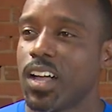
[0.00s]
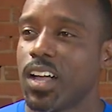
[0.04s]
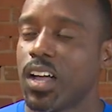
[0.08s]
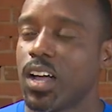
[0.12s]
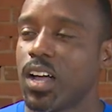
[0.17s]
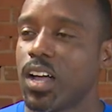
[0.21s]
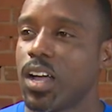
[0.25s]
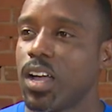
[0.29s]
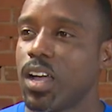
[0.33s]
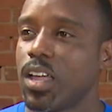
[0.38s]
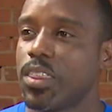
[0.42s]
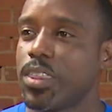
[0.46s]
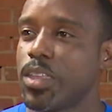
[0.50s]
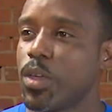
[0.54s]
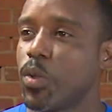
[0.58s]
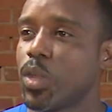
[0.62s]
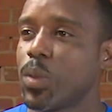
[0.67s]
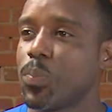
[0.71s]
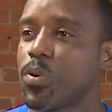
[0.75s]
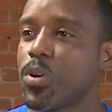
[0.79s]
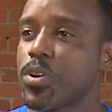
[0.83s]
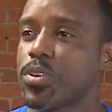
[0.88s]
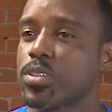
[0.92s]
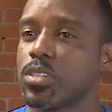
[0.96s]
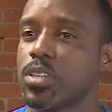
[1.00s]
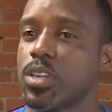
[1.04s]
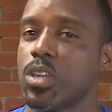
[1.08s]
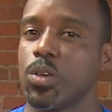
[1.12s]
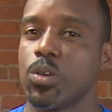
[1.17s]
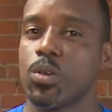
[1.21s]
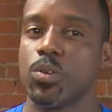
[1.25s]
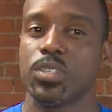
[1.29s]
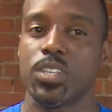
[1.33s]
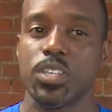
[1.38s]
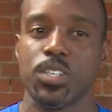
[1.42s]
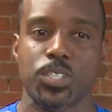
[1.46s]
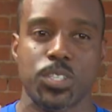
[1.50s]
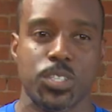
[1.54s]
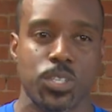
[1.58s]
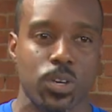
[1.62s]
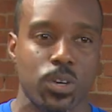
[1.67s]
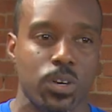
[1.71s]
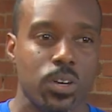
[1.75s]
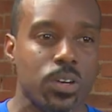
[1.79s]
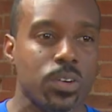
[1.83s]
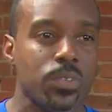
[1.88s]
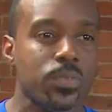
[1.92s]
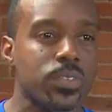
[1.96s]
The only person who
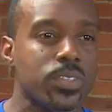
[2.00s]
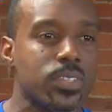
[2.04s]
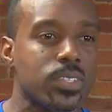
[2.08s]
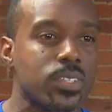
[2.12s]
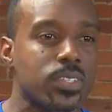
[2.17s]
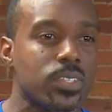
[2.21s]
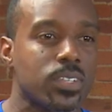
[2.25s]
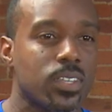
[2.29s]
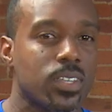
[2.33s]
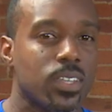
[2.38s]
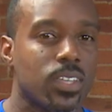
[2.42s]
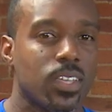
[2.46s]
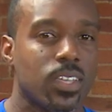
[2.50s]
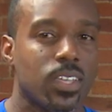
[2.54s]
deserves